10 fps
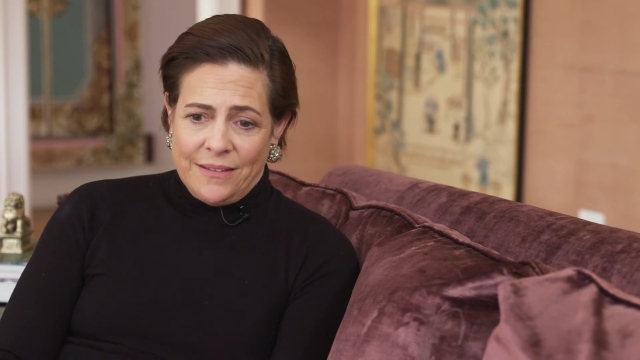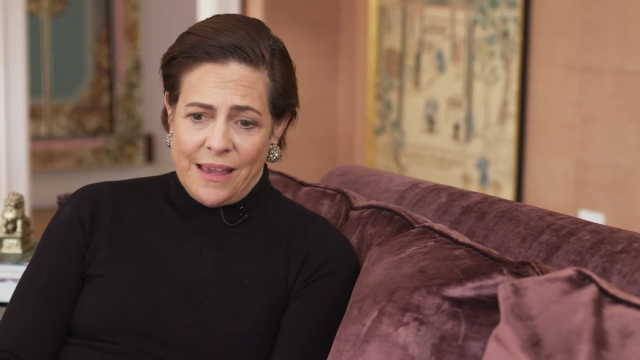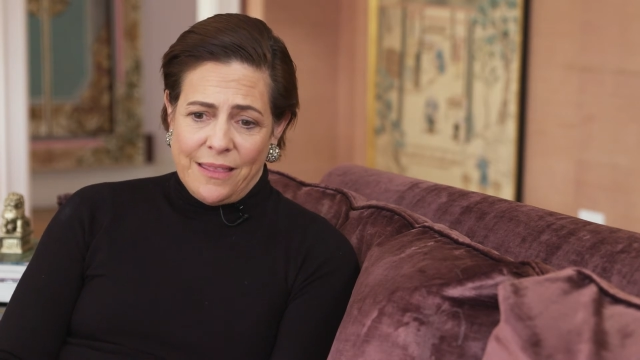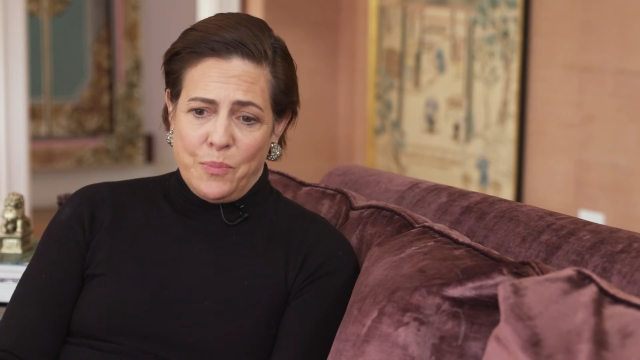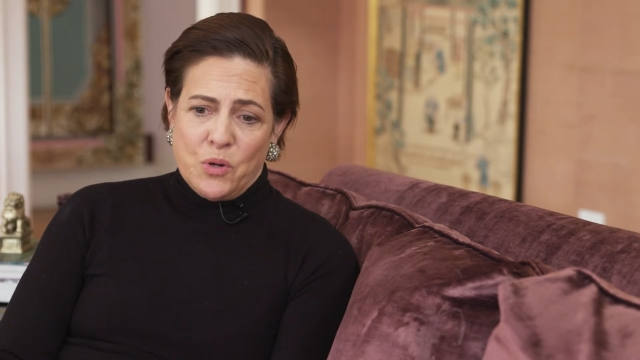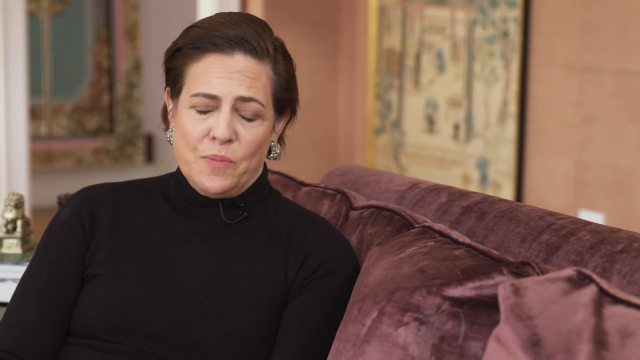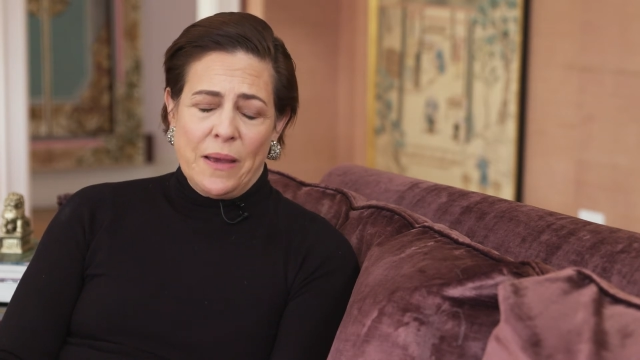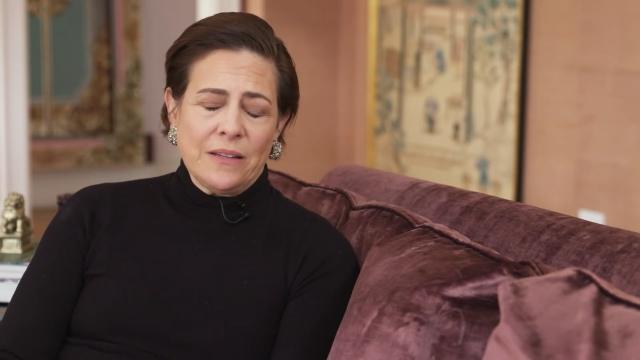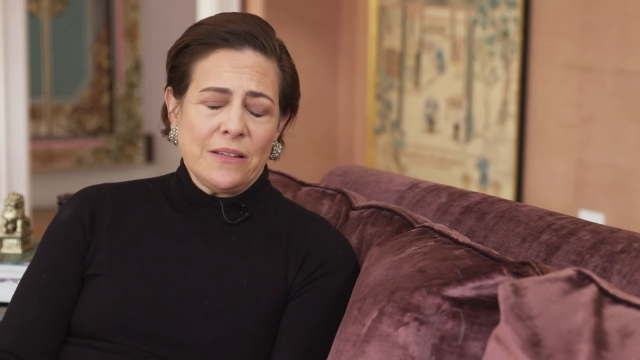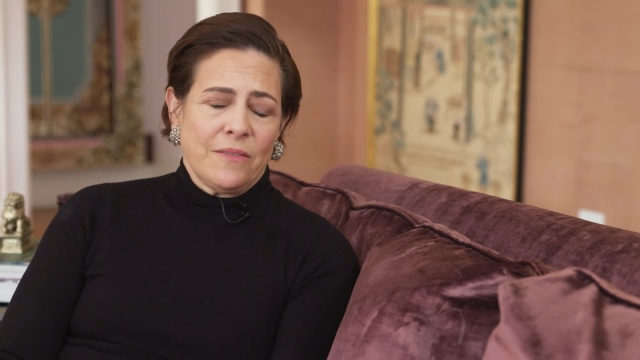take the
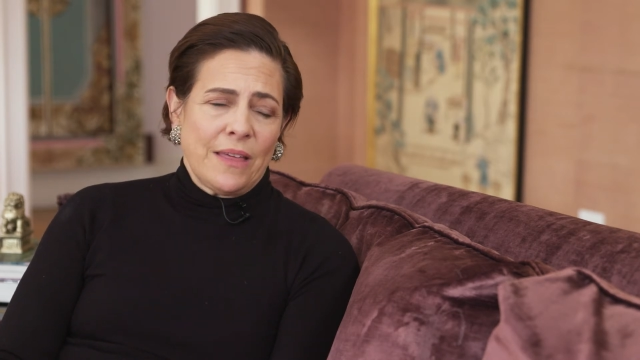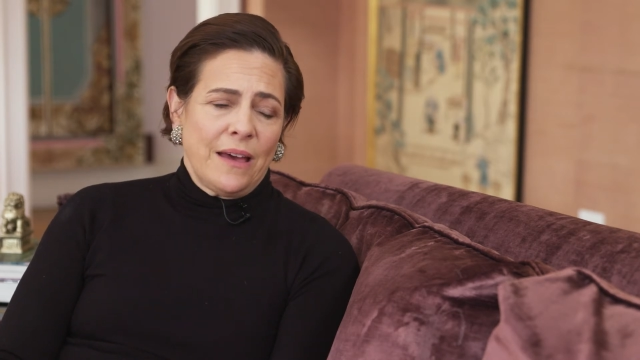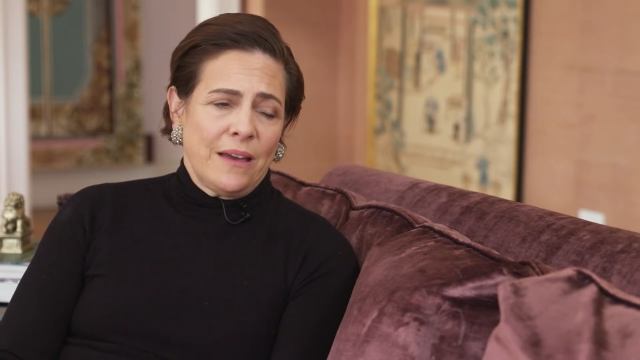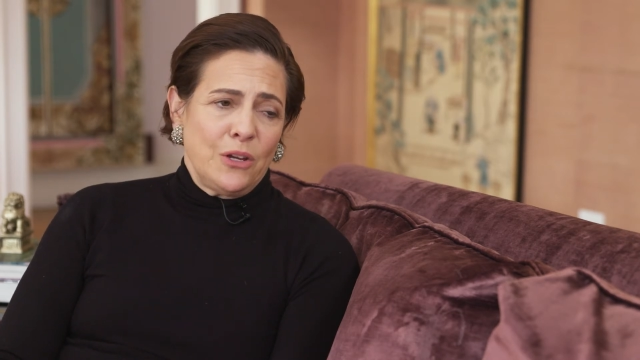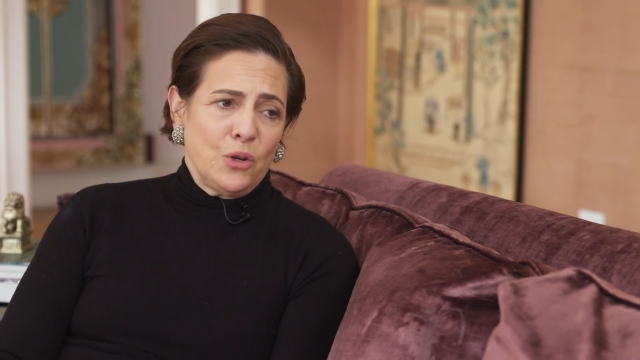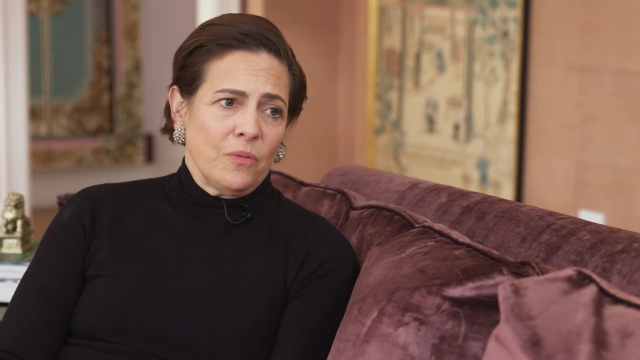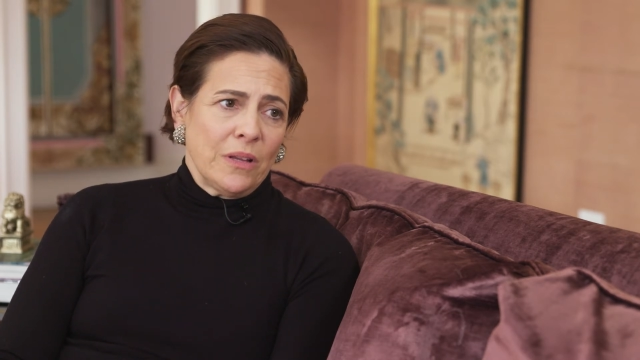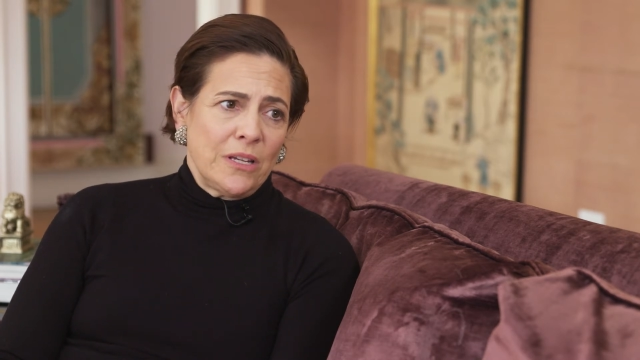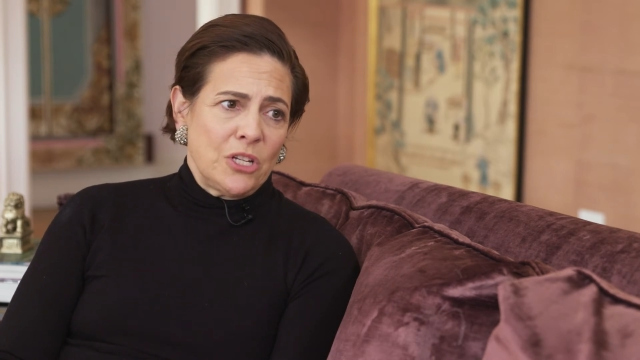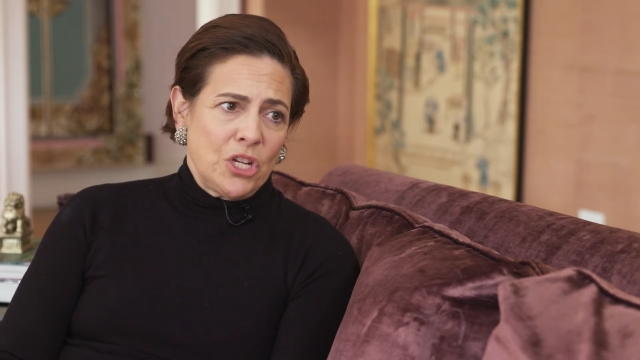perspective that you're
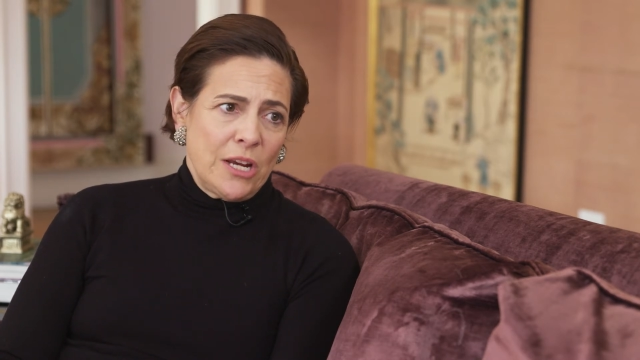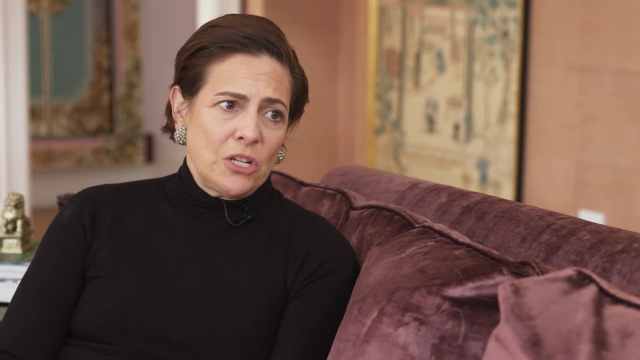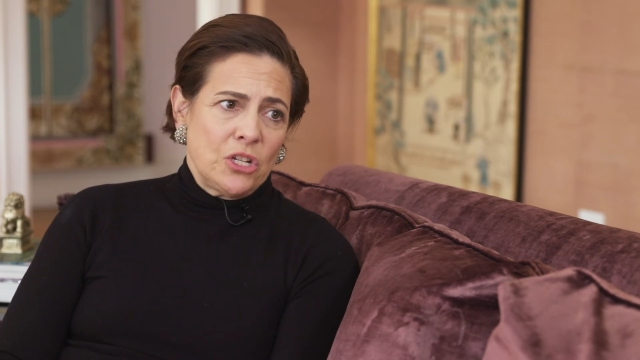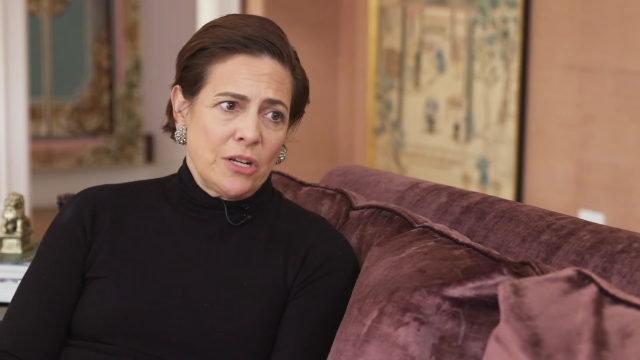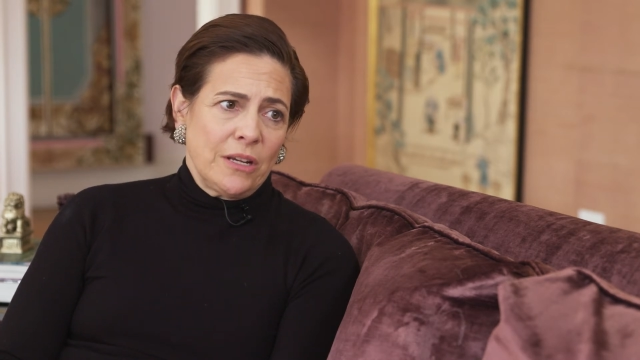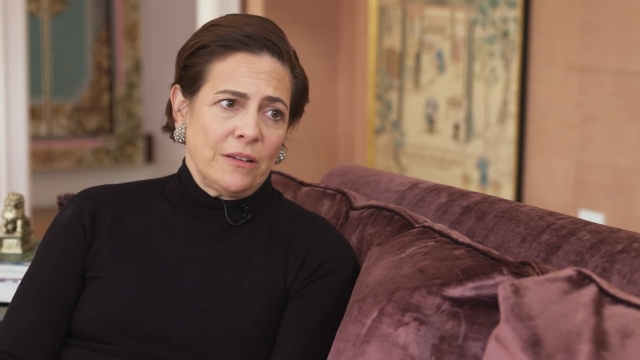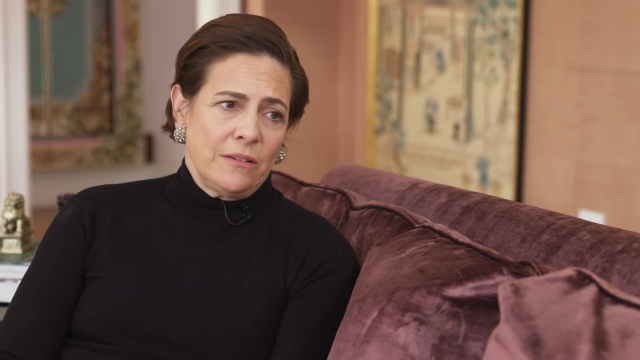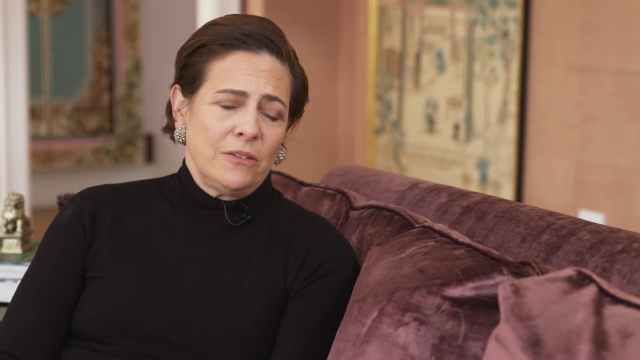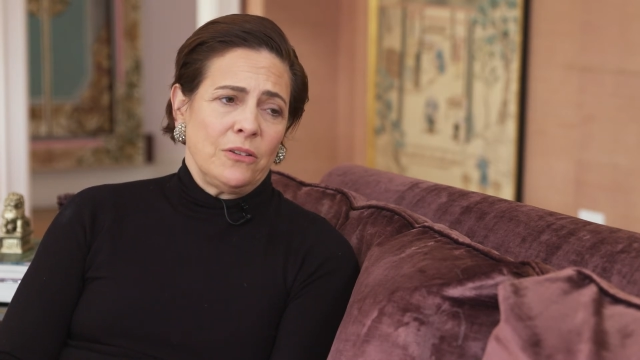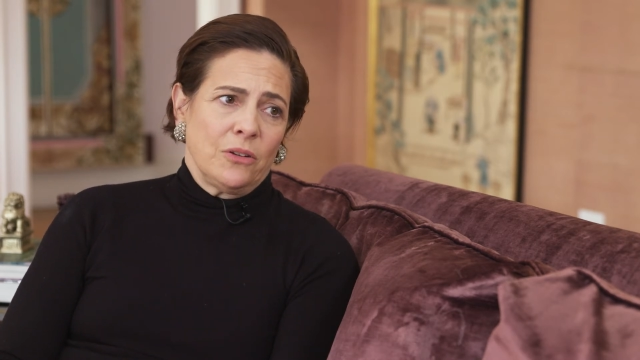really
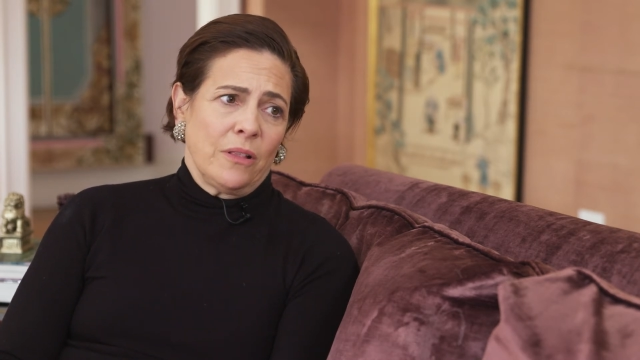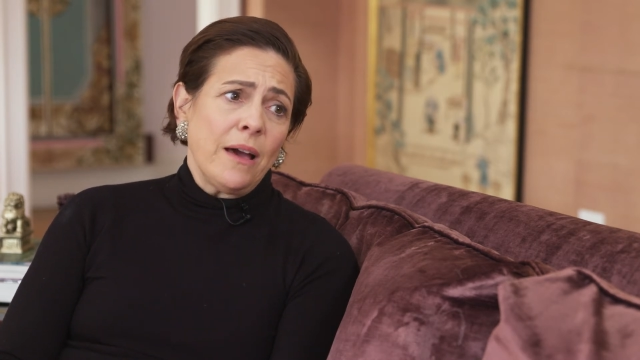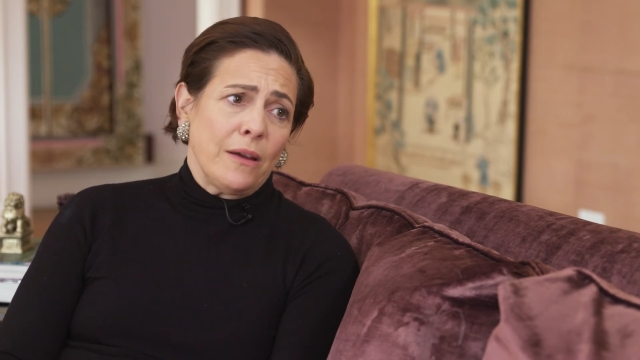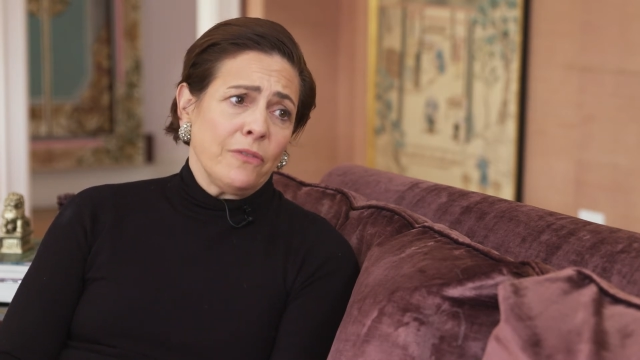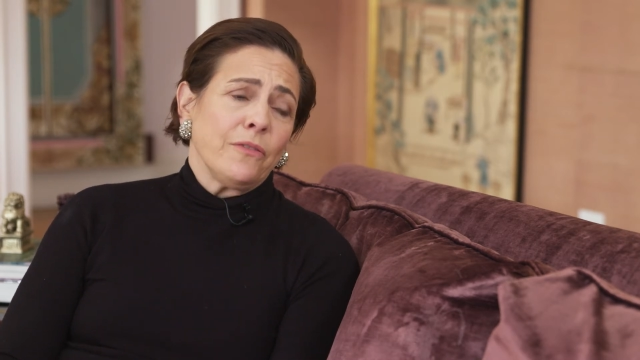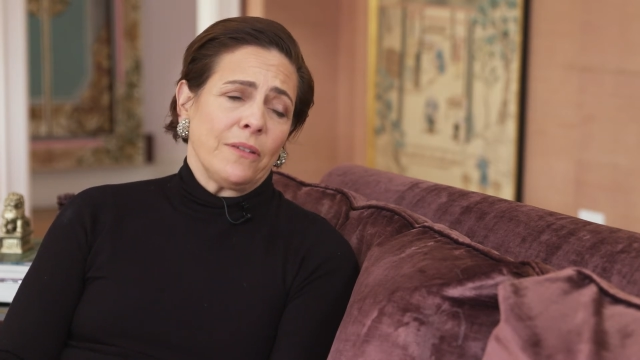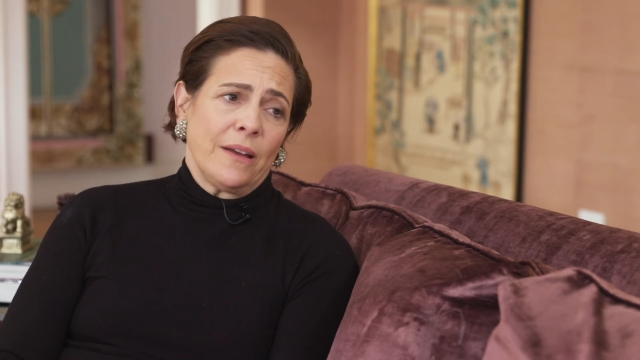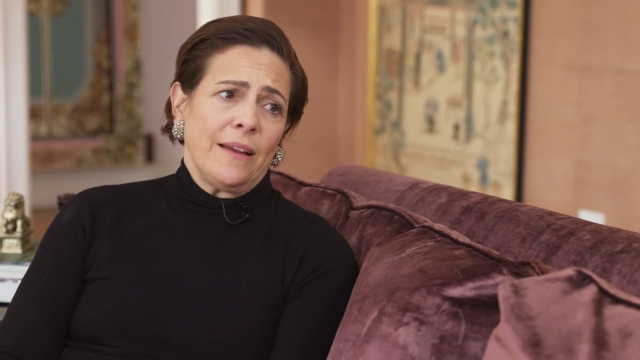changing your life,